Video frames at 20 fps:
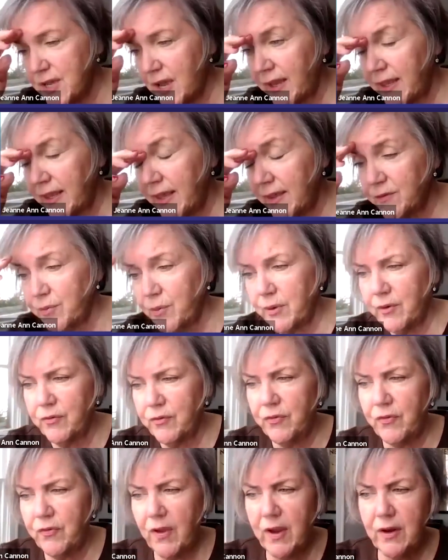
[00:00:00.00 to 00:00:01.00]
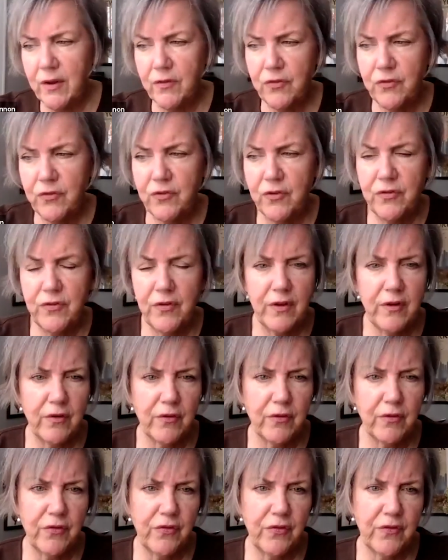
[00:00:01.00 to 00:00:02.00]
I guess what you're saying is just
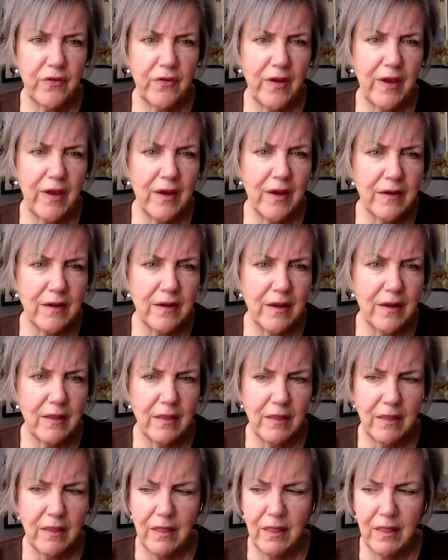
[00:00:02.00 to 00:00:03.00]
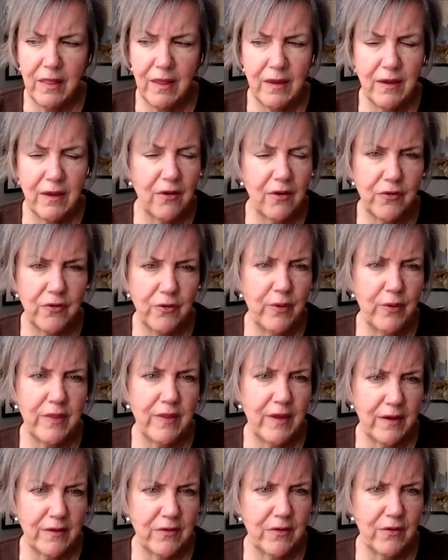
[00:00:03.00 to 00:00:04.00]
understanding that you're doing
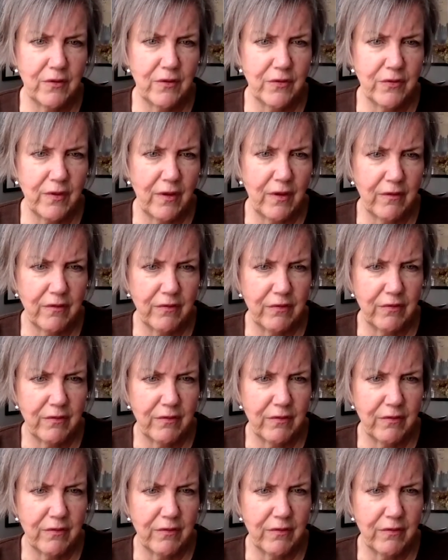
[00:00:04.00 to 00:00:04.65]
that to yourself.